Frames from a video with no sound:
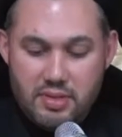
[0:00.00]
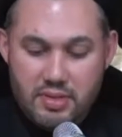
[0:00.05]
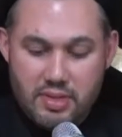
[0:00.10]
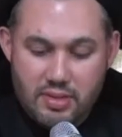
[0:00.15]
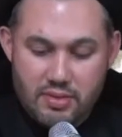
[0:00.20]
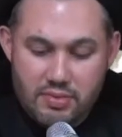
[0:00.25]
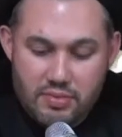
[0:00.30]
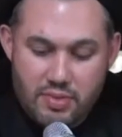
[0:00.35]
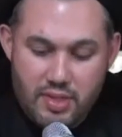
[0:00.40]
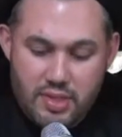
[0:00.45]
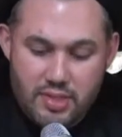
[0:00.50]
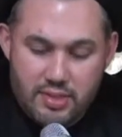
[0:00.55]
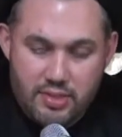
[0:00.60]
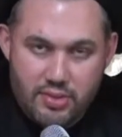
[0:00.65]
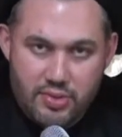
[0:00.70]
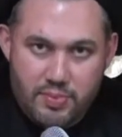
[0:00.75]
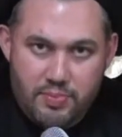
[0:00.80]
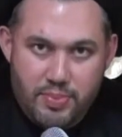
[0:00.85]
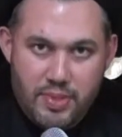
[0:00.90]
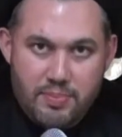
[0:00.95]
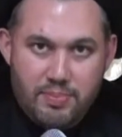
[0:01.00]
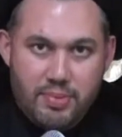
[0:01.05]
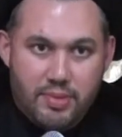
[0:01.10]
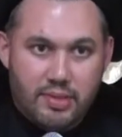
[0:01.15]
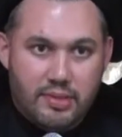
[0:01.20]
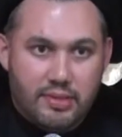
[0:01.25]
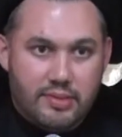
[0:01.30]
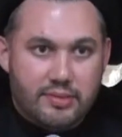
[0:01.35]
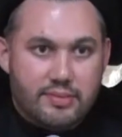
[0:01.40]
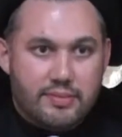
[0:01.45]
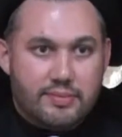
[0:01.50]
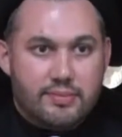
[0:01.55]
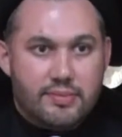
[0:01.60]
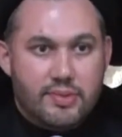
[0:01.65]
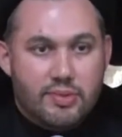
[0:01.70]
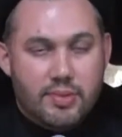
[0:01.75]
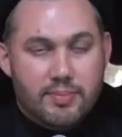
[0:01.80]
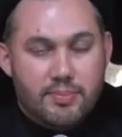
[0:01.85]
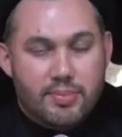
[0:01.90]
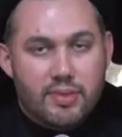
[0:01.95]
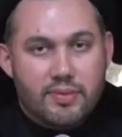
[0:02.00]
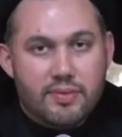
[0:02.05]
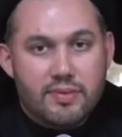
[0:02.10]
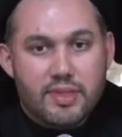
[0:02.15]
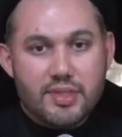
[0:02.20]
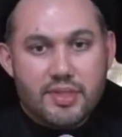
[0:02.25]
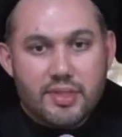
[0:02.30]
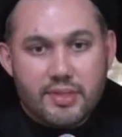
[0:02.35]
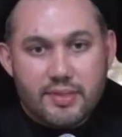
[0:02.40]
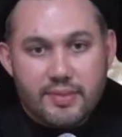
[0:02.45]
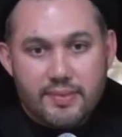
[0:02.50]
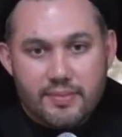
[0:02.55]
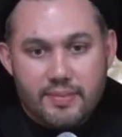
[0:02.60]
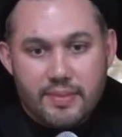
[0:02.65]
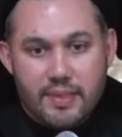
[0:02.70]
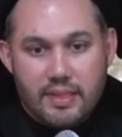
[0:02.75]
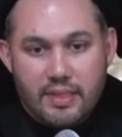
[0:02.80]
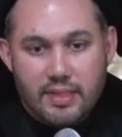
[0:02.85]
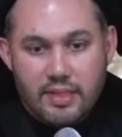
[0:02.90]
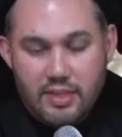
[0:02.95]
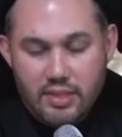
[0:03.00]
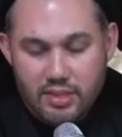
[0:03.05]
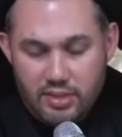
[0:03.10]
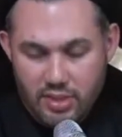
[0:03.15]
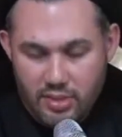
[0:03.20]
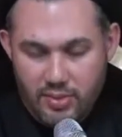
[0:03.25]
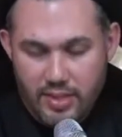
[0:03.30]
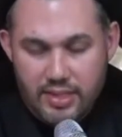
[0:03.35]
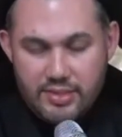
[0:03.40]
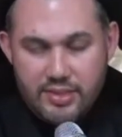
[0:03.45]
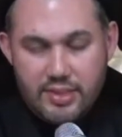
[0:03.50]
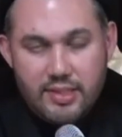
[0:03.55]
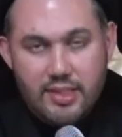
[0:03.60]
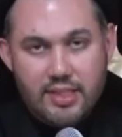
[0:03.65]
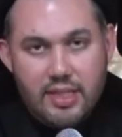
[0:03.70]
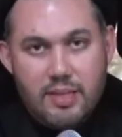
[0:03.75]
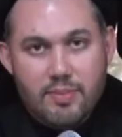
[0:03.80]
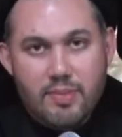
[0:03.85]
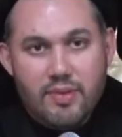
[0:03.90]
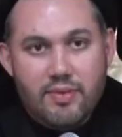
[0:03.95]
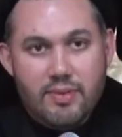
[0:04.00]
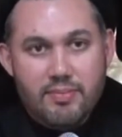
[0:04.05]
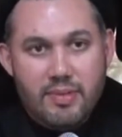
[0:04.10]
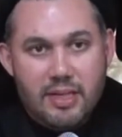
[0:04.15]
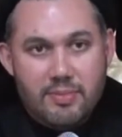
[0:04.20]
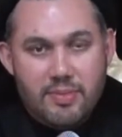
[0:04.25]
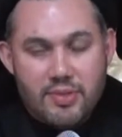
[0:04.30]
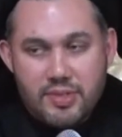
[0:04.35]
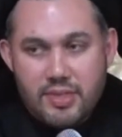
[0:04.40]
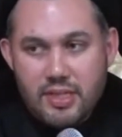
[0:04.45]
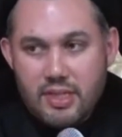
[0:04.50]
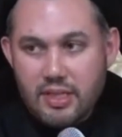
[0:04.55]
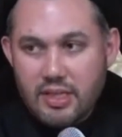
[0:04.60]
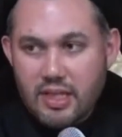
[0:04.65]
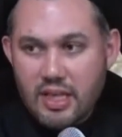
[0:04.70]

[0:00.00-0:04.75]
Raise those people who are impoverished go out in the name of Imam Hussein,